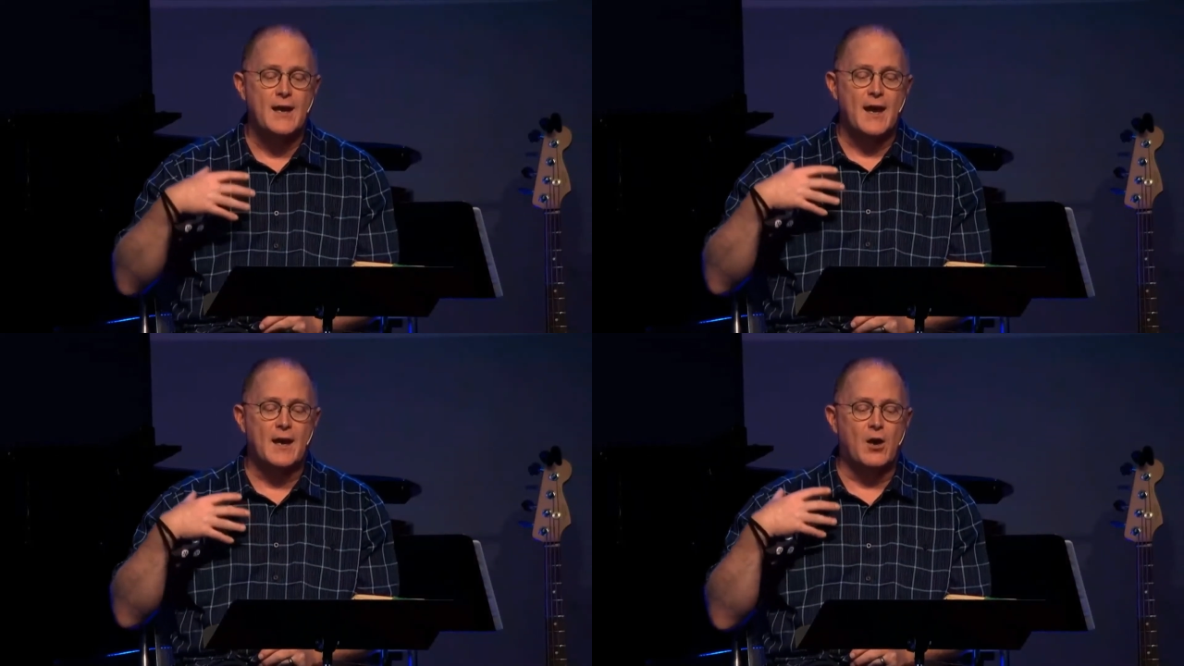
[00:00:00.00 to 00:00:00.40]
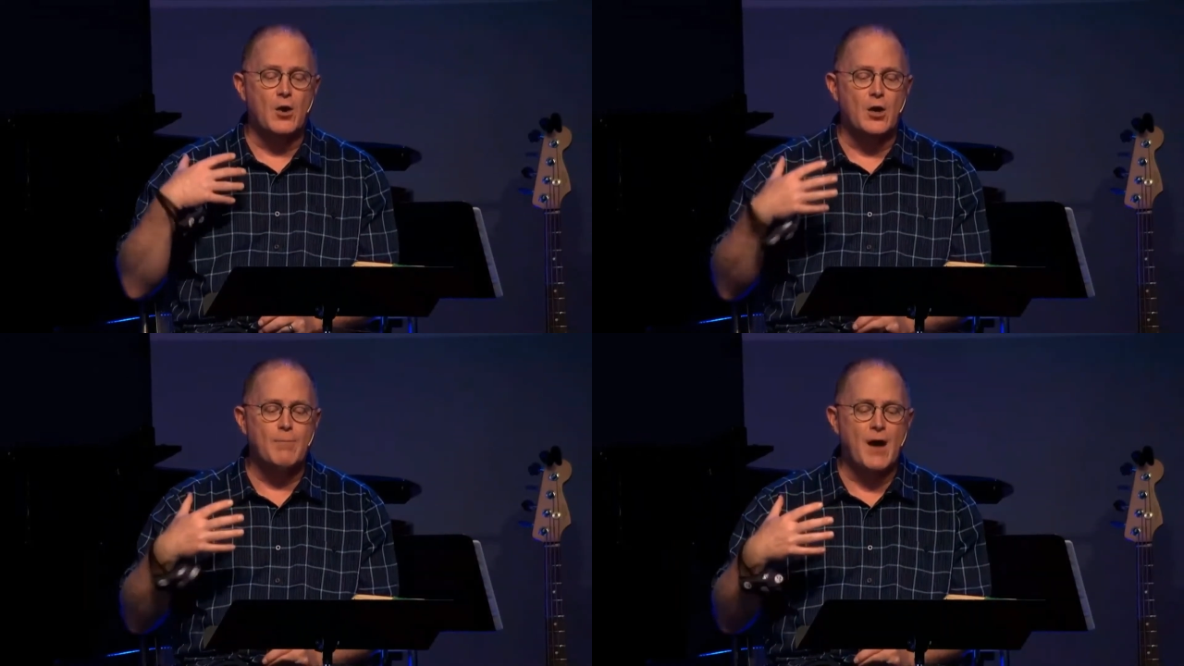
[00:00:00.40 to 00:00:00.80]
and I
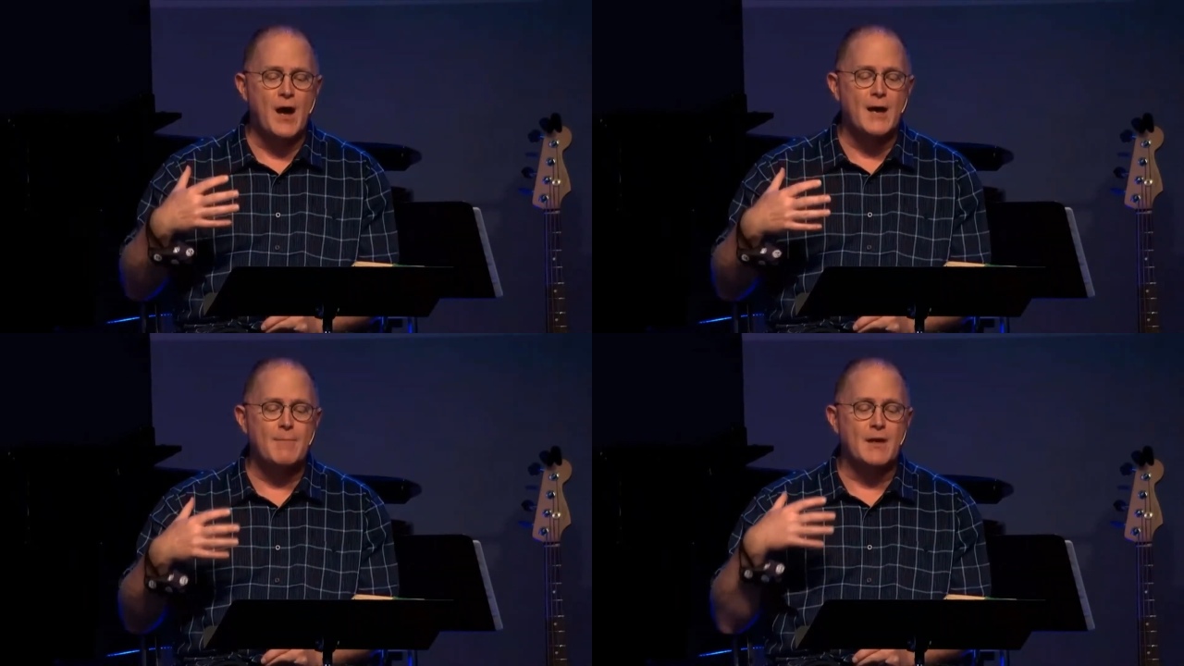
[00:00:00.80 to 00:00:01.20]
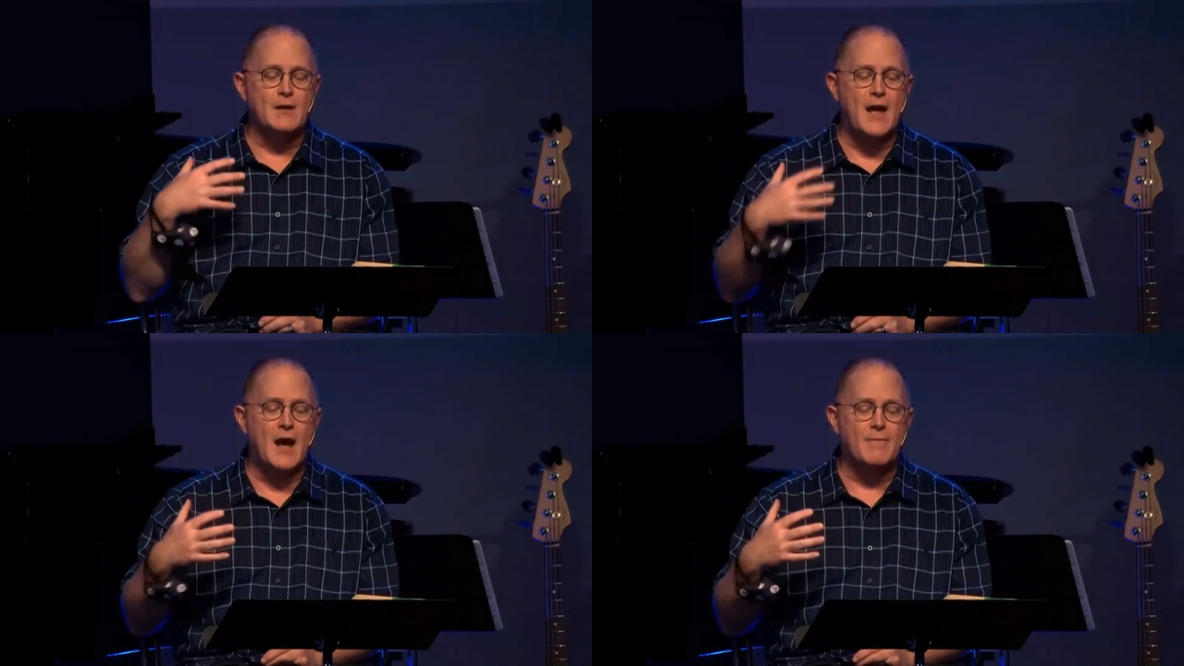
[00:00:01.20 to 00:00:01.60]
heard behind me a
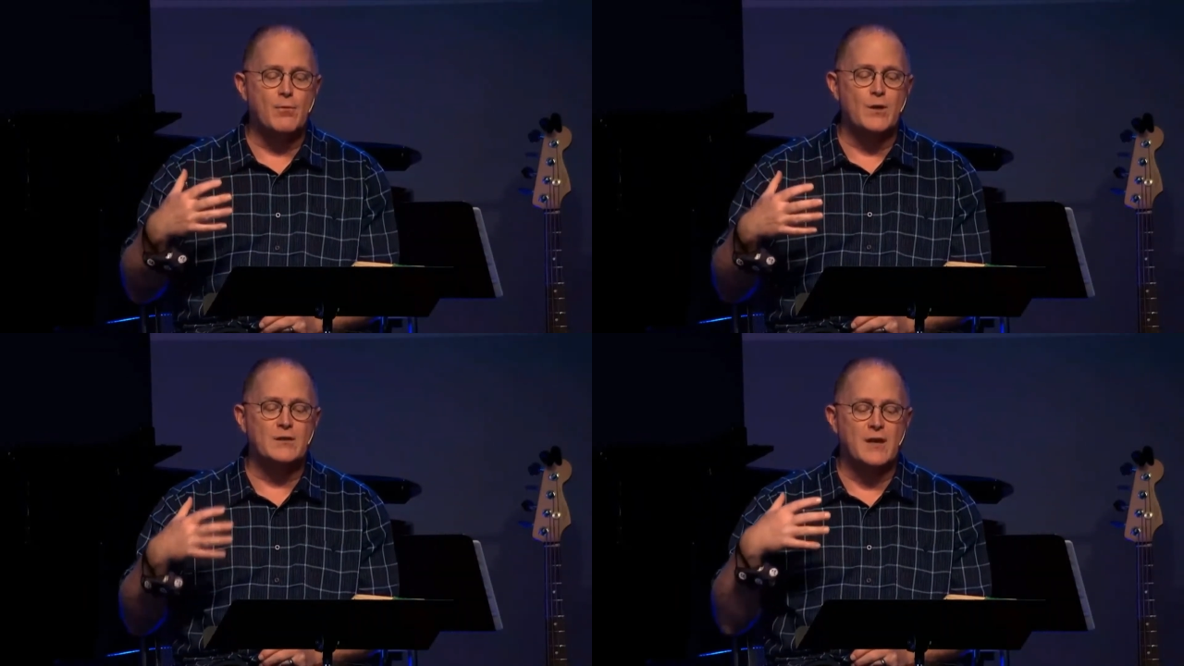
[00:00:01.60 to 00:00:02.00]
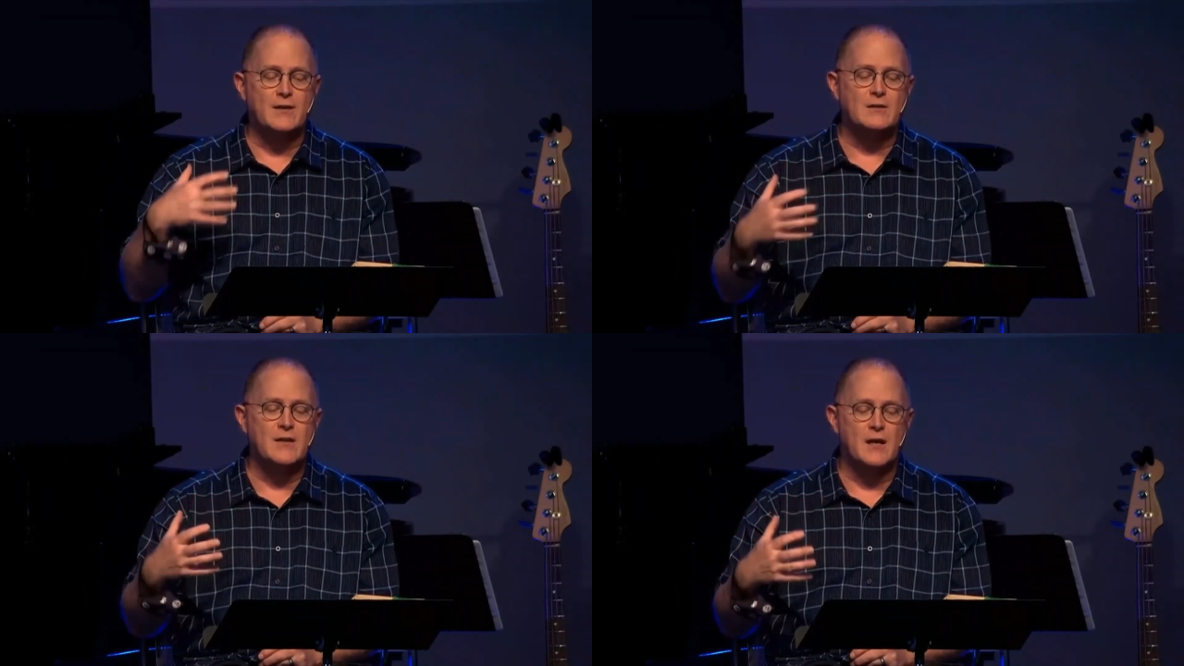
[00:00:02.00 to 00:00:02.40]
loud voice like the
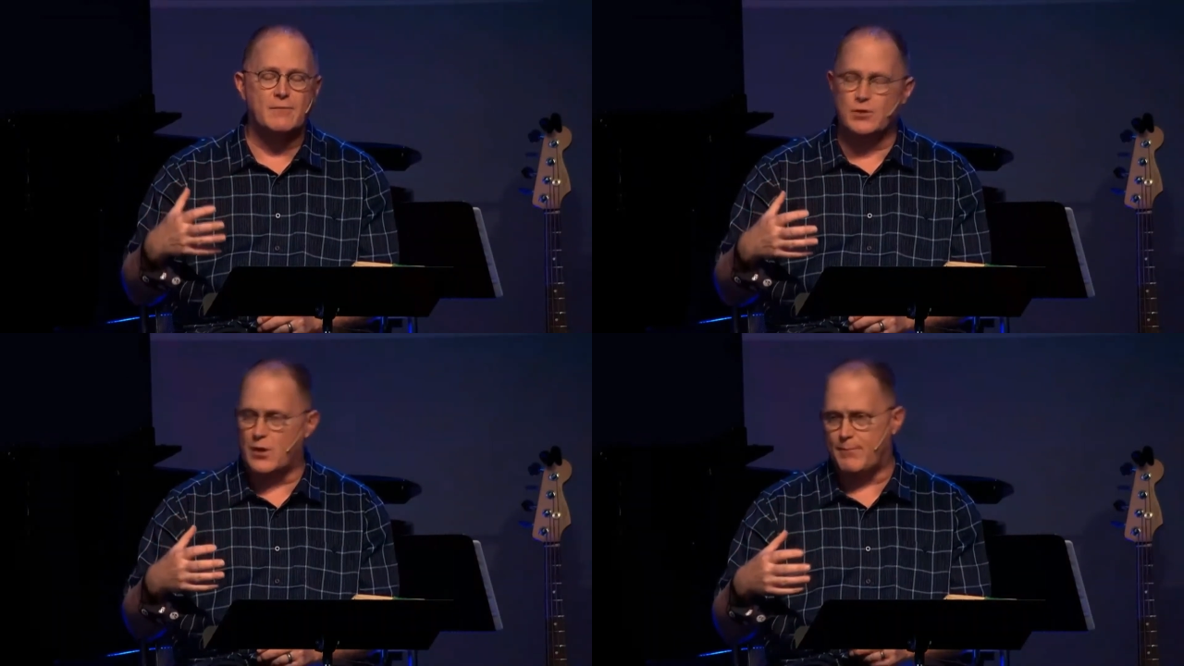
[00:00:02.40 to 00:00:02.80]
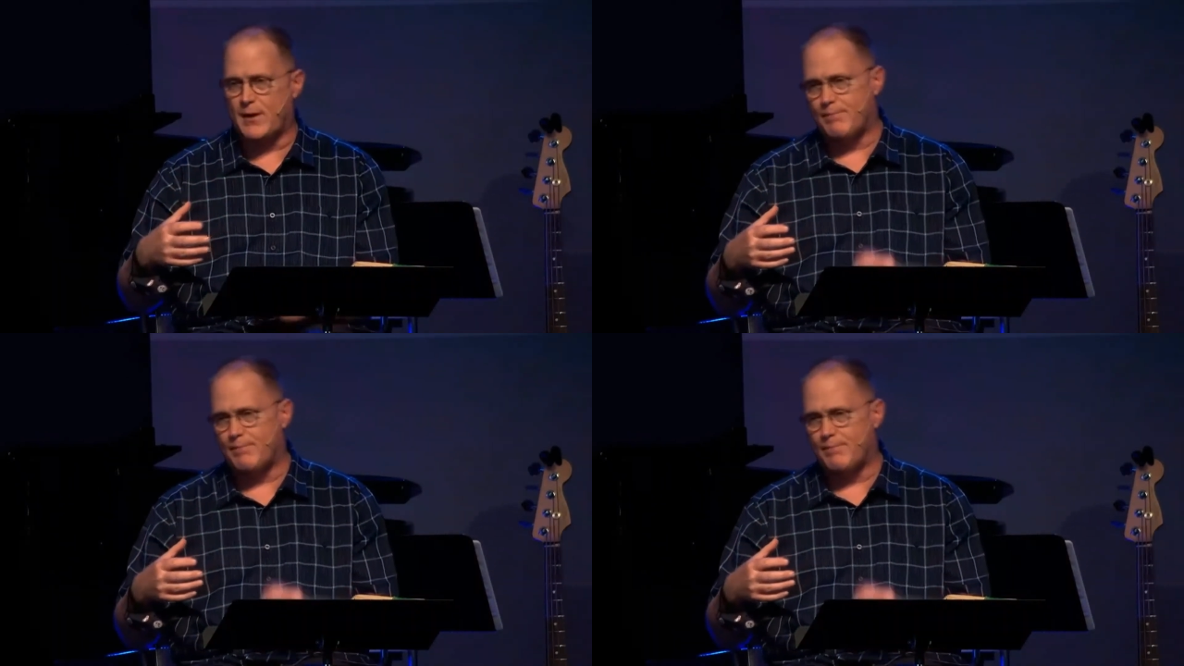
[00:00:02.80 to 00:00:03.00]
sound of a trumpet.